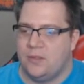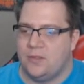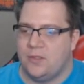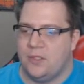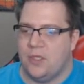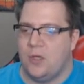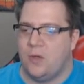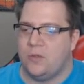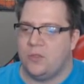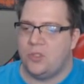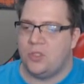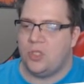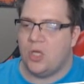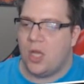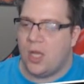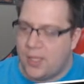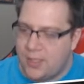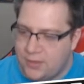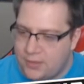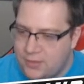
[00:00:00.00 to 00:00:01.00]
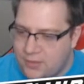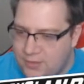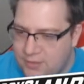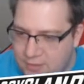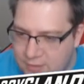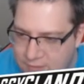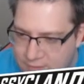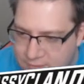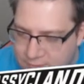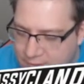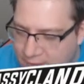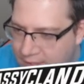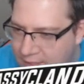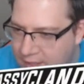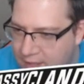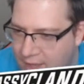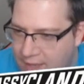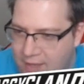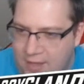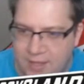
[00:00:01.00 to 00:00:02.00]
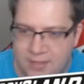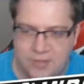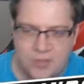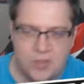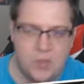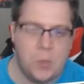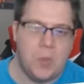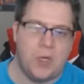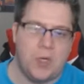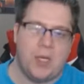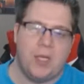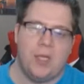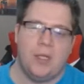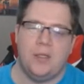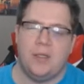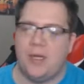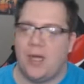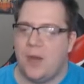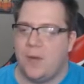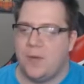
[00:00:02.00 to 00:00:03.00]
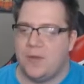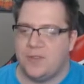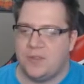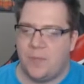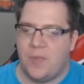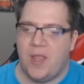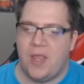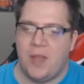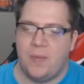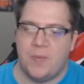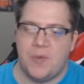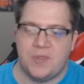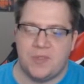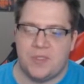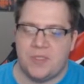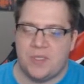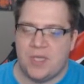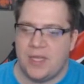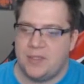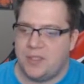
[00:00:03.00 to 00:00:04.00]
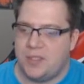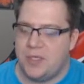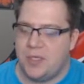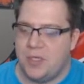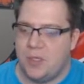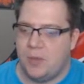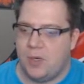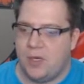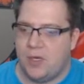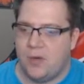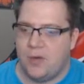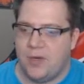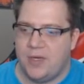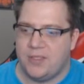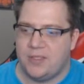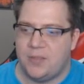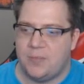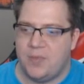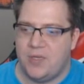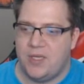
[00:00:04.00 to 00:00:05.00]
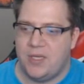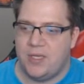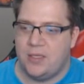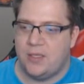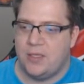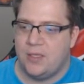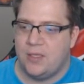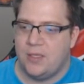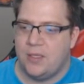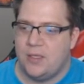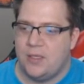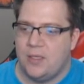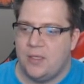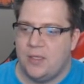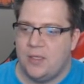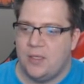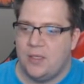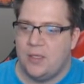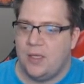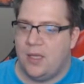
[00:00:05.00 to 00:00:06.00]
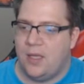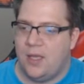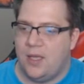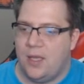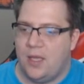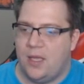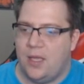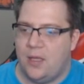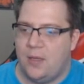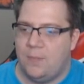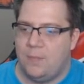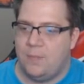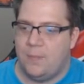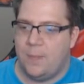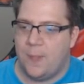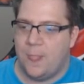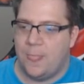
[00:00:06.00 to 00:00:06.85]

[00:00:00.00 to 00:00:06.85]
so John, since I, I guess you were killed and I wasn't paying much attention, you are going to be um,